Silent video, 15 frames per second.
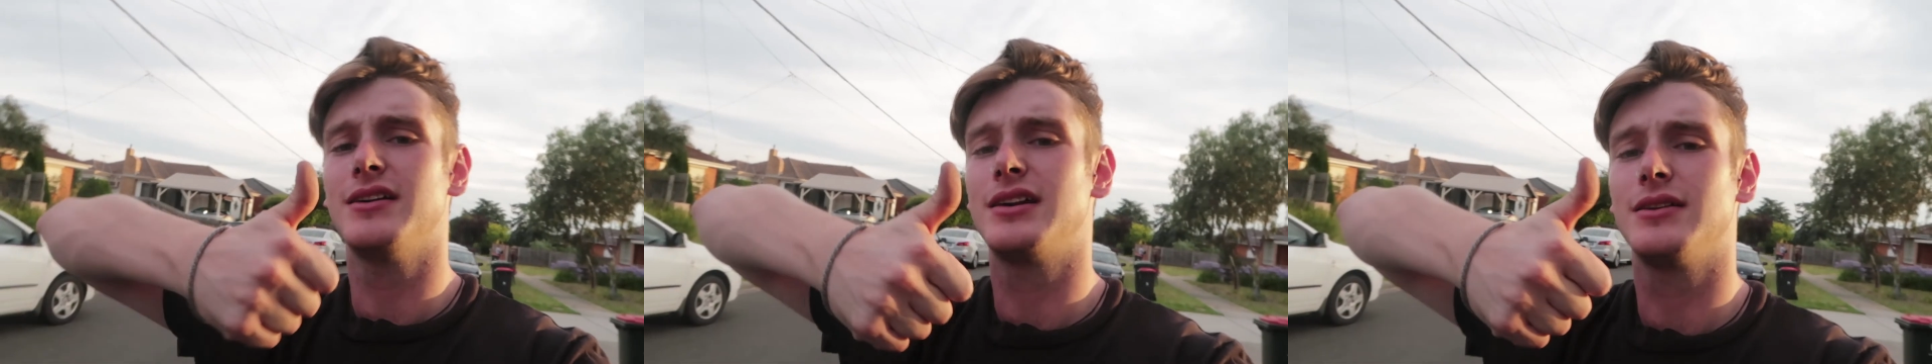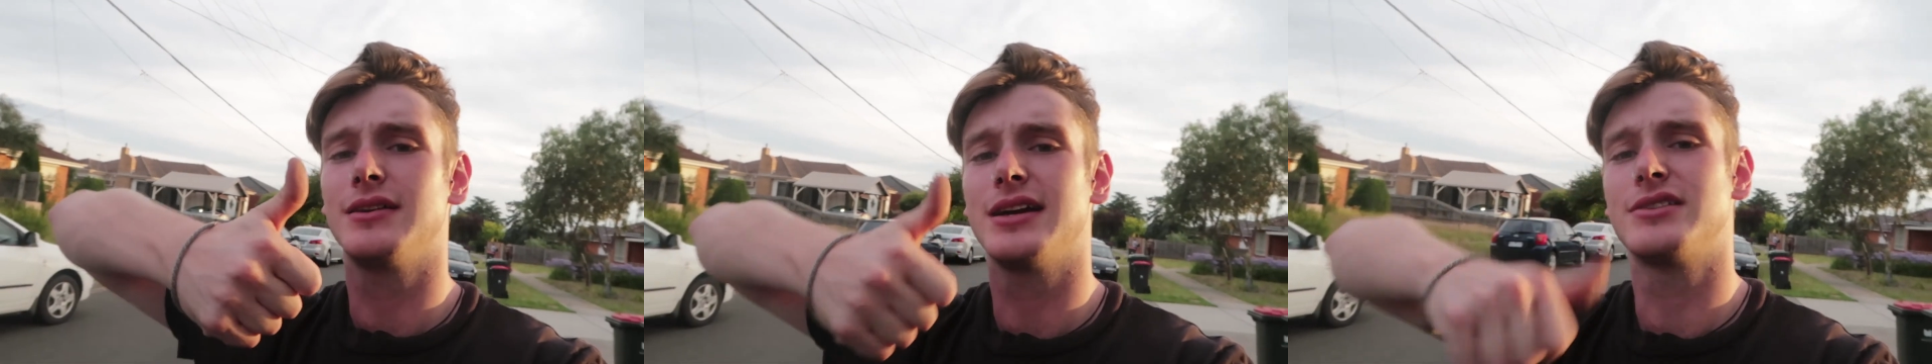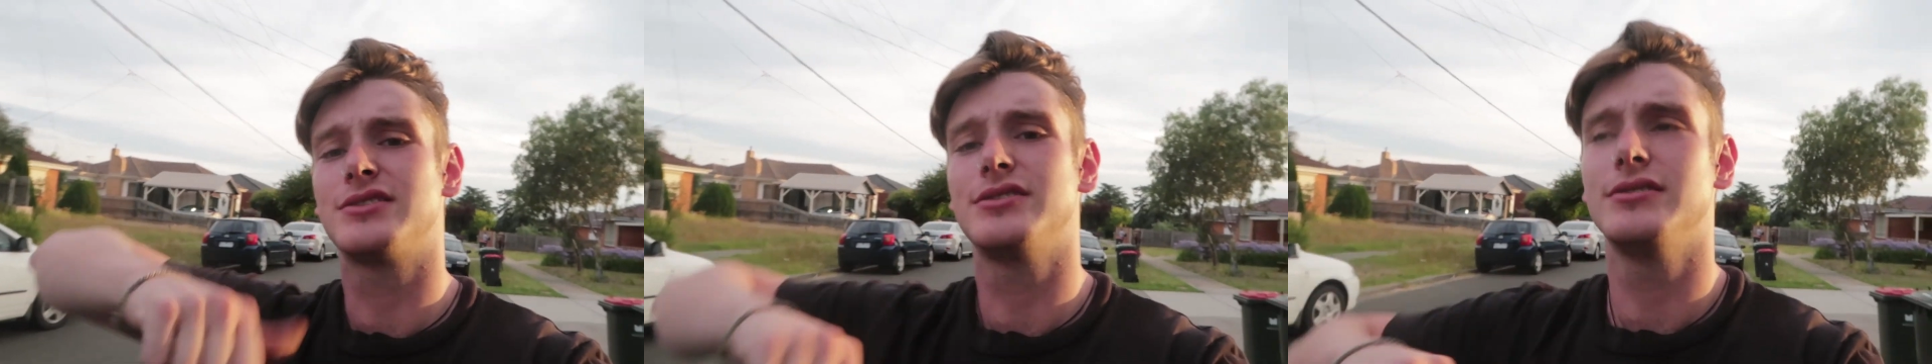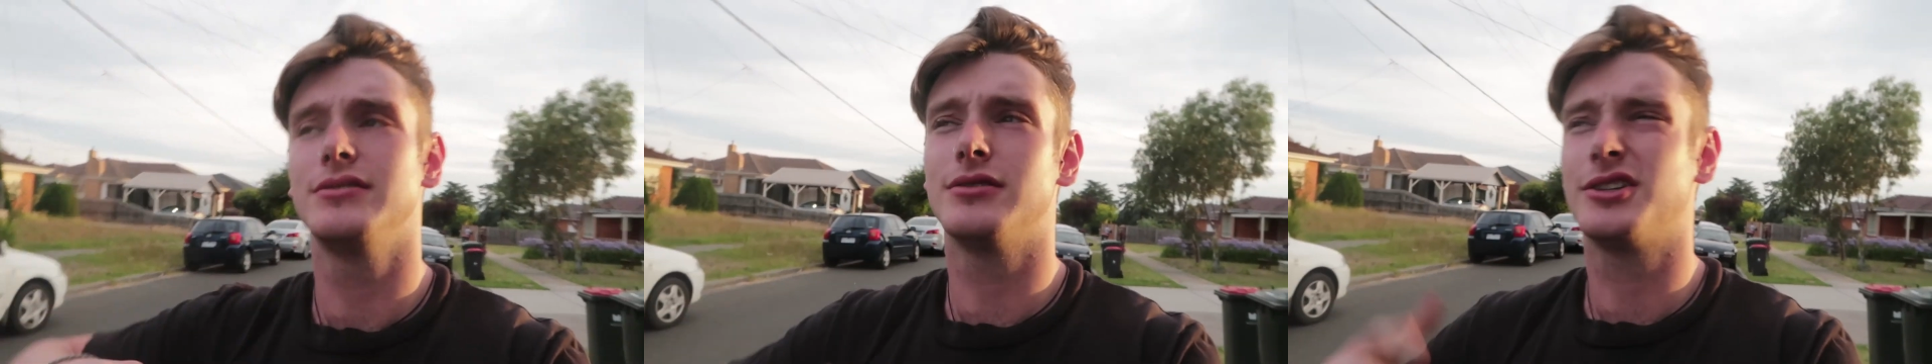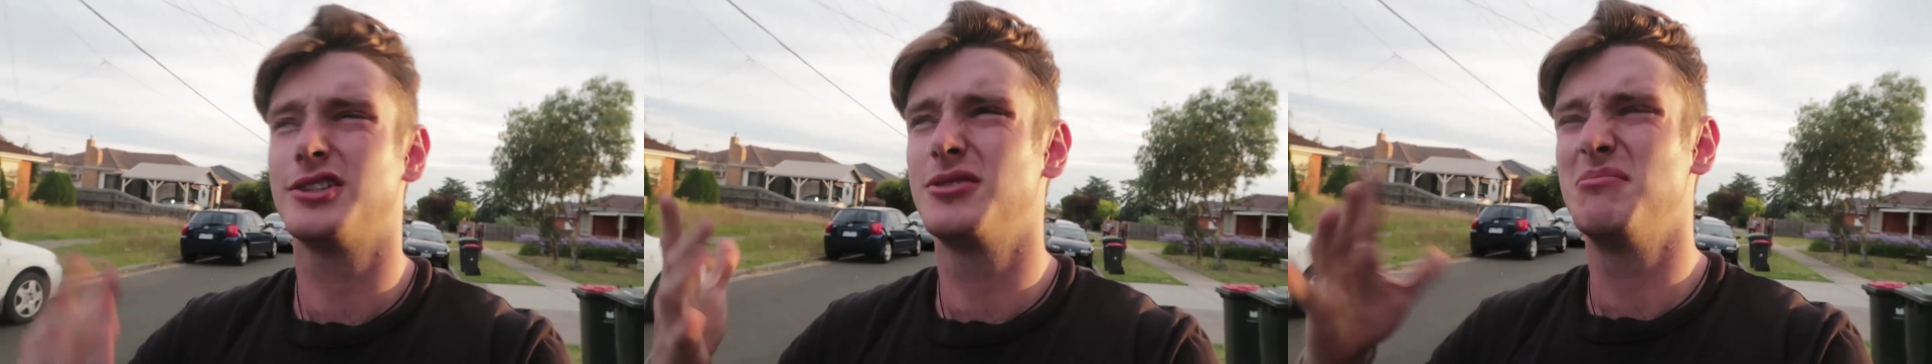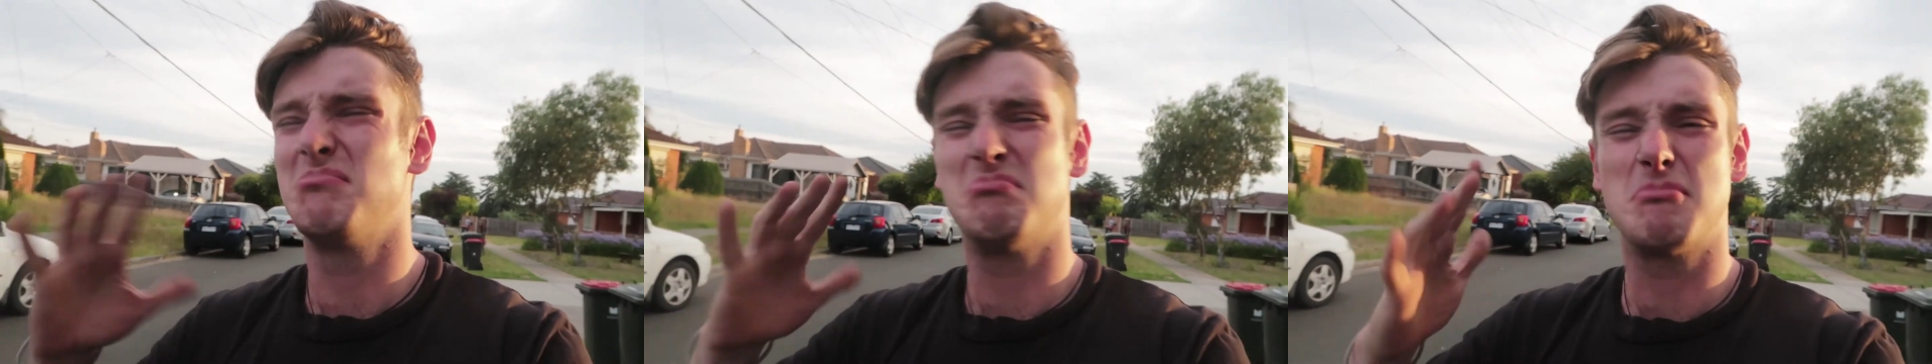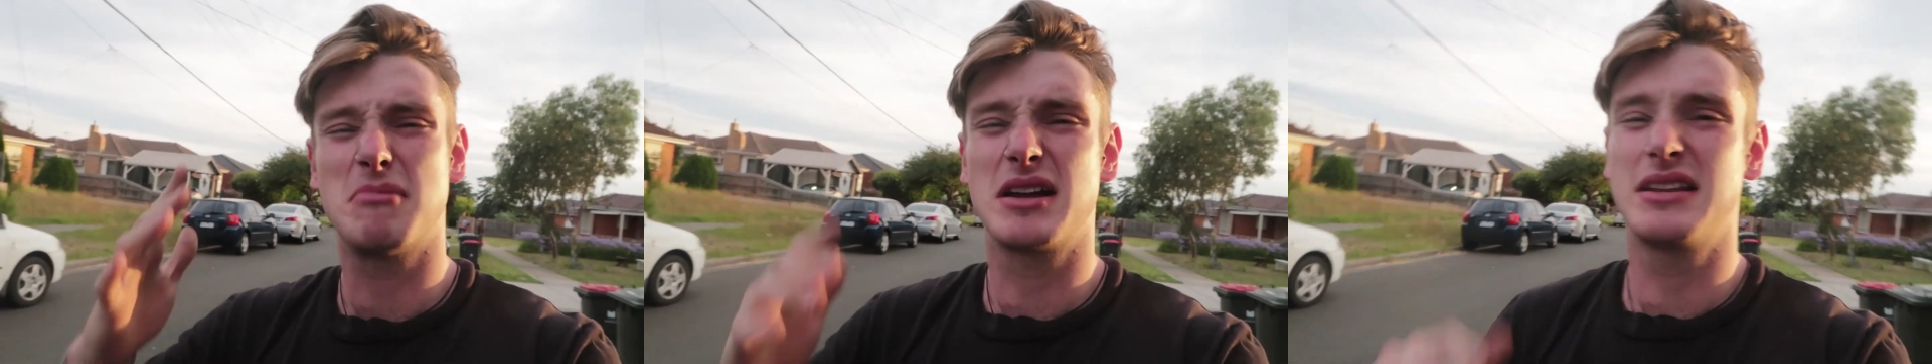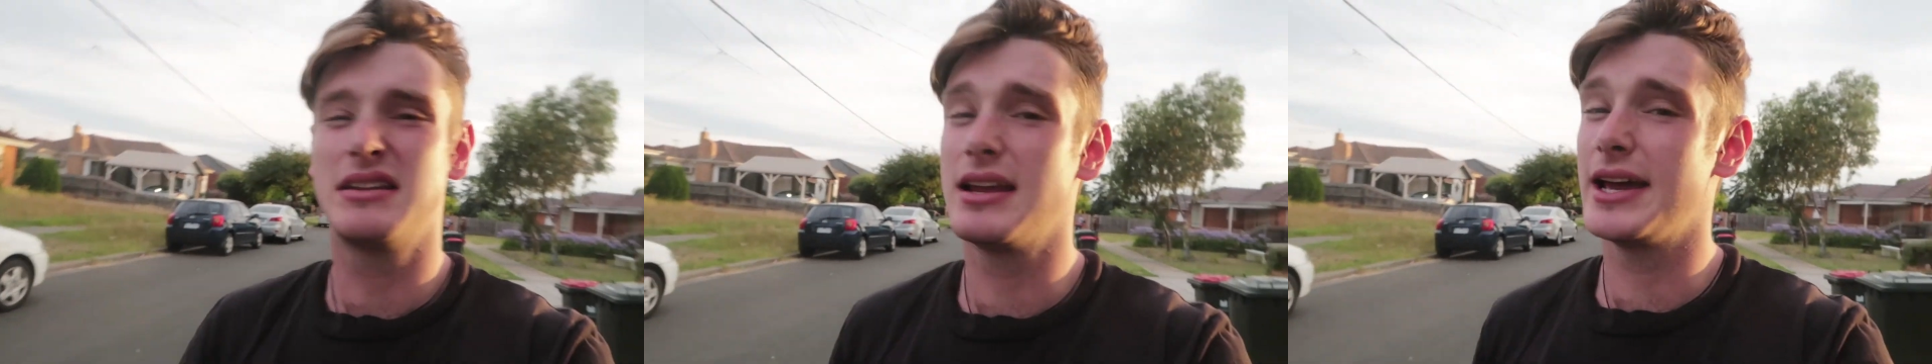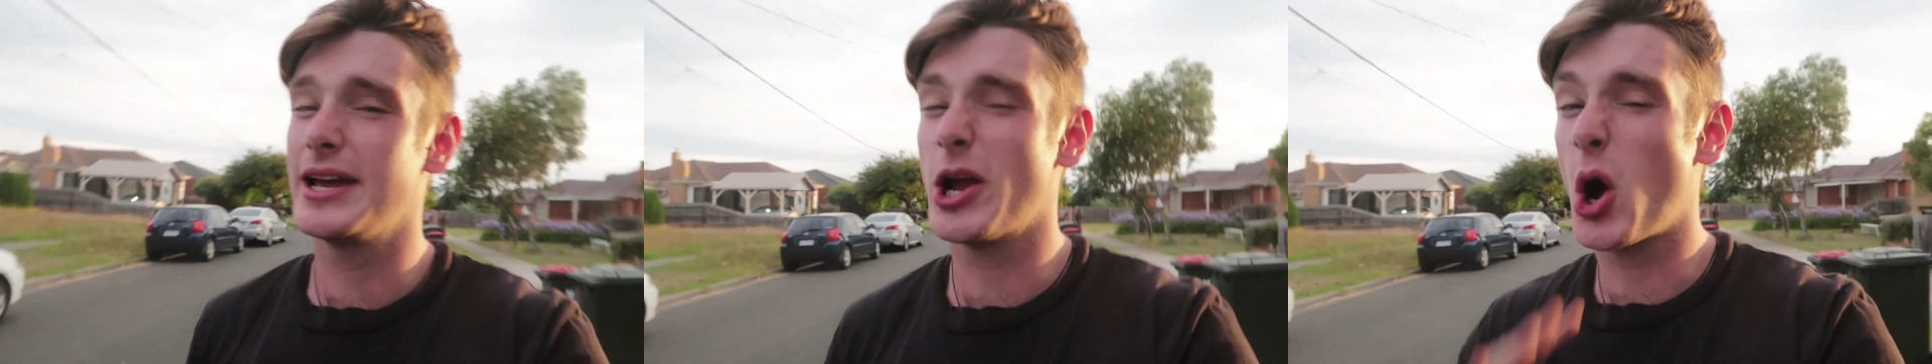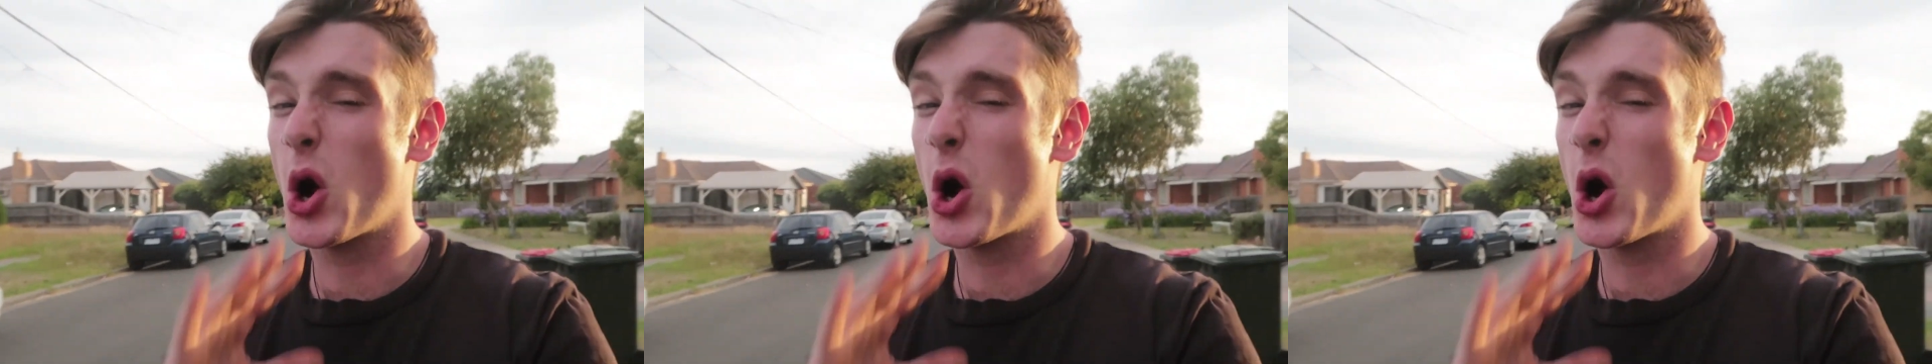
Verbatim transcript: and I'll catch you on Monday,